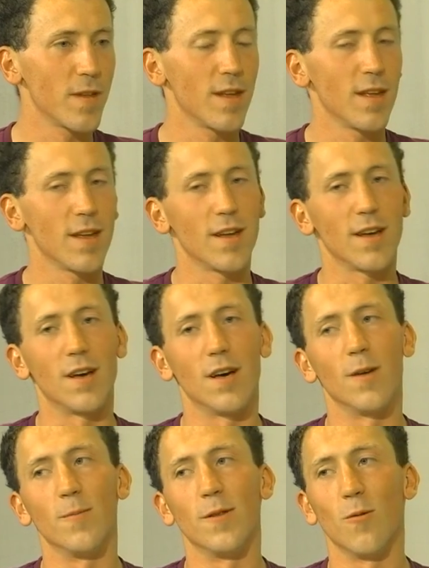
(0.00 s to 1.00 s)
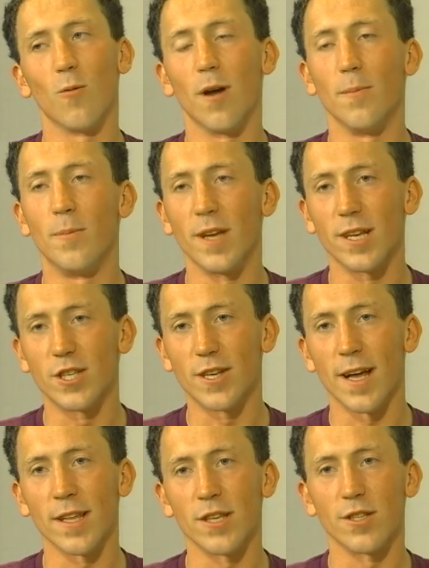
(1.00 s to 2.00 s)
Mm -hmm. um, and the one big
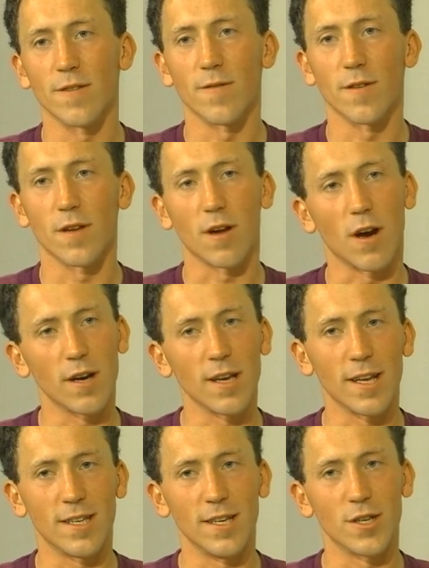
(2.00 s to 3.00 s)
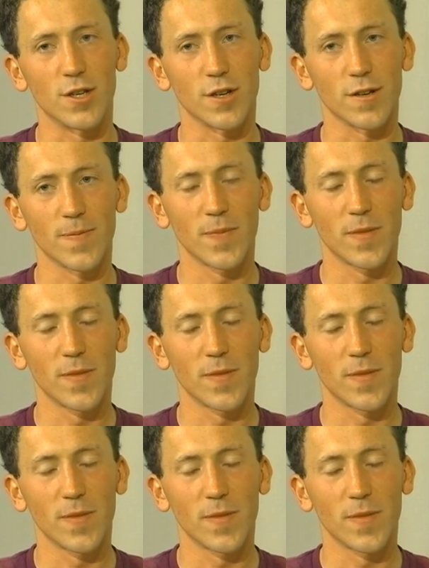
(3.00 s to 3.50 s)
challenge of a gardening teacher